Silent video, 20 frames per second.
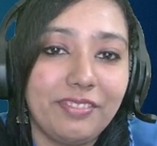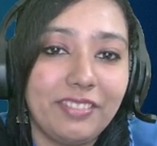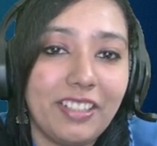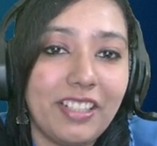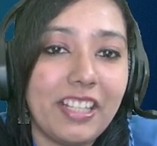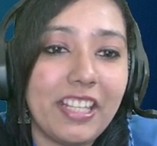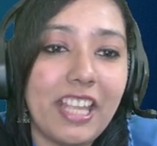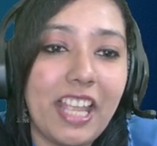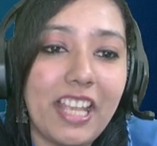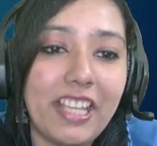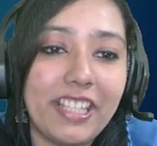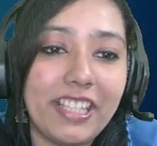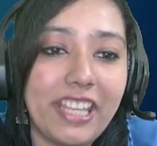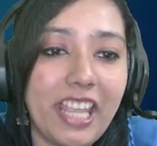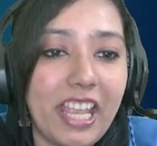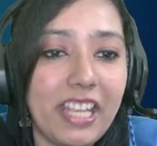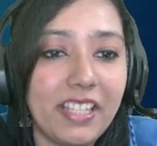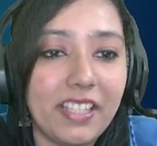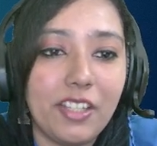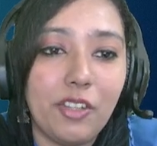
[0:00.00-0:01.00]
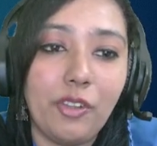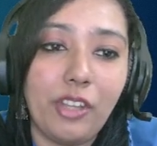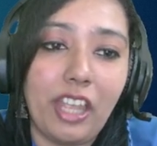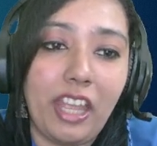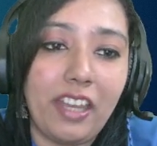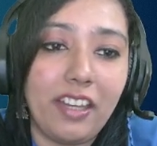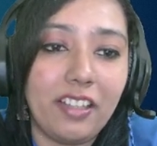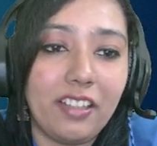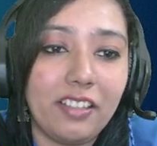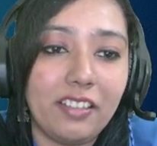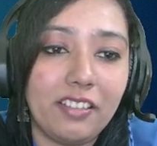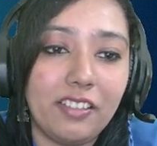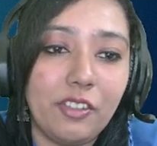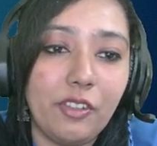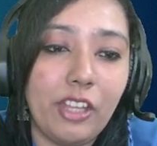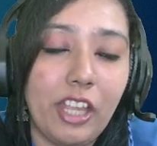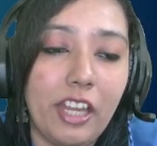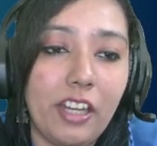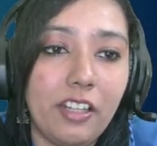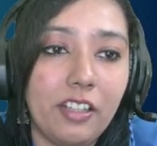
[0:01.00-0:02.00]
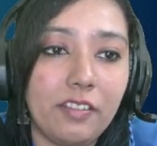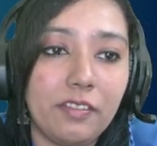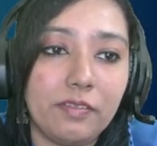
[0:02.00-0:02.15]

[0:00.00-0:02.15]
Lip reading: Yes, yes, you can. You can.